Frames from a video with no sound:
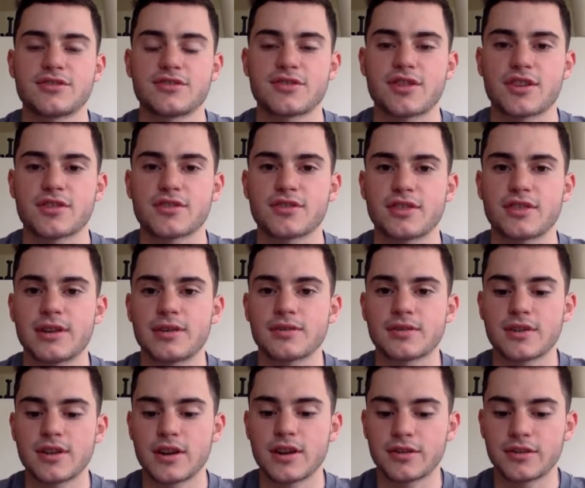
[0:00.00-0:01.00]
structure they
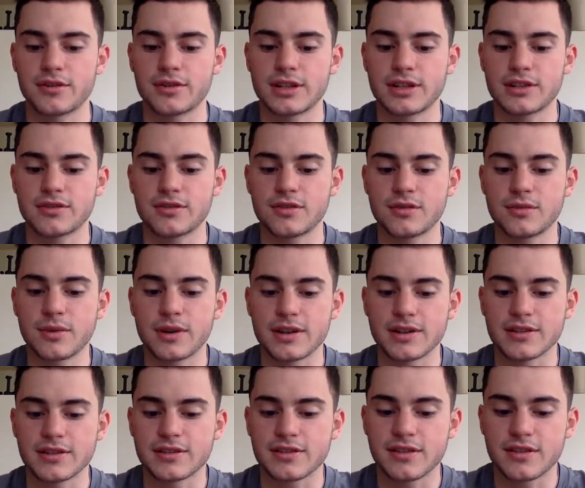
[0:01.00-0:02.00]
were alluding to
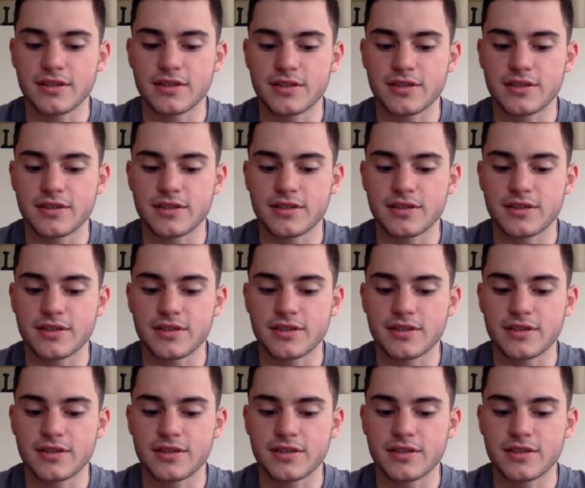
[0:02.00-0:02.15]
was